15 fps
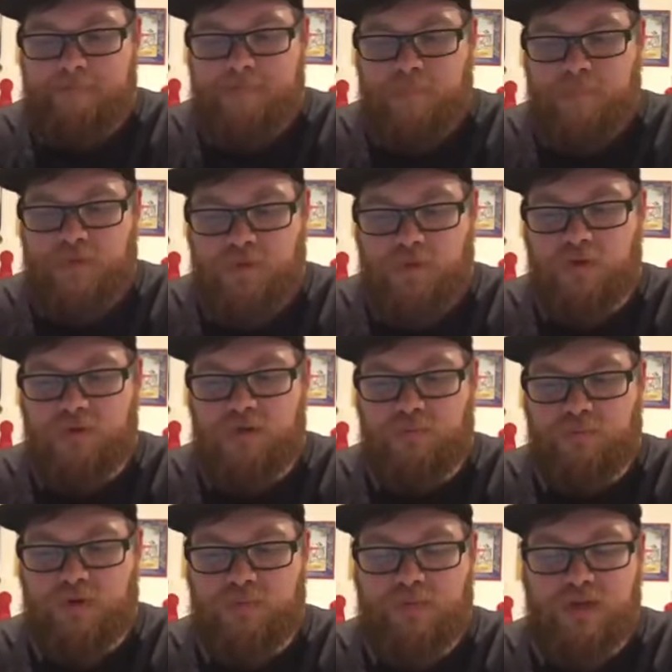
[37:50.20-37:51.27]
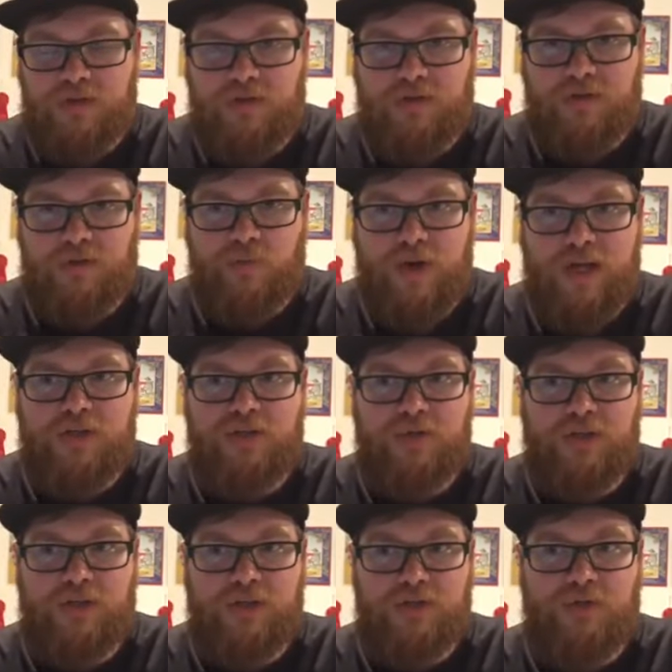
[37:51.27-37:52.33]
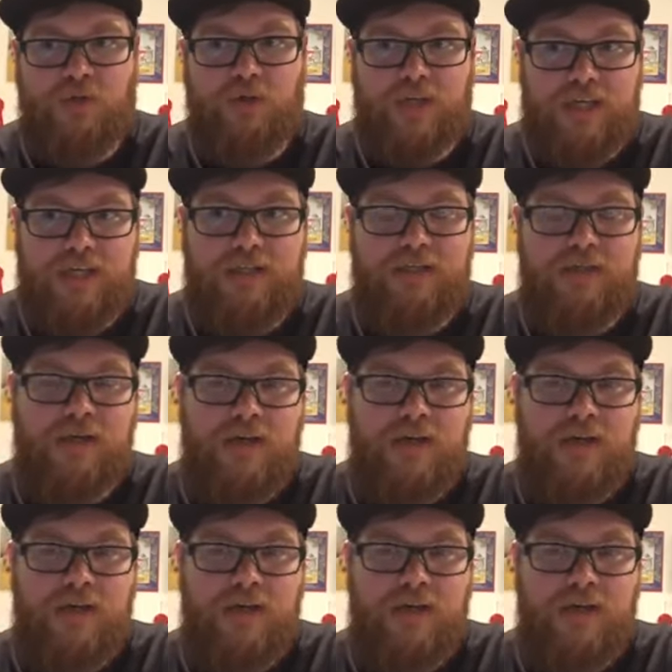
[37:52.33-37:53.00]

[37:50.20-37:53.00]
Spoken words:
So those are pretty much the ways you can control heat.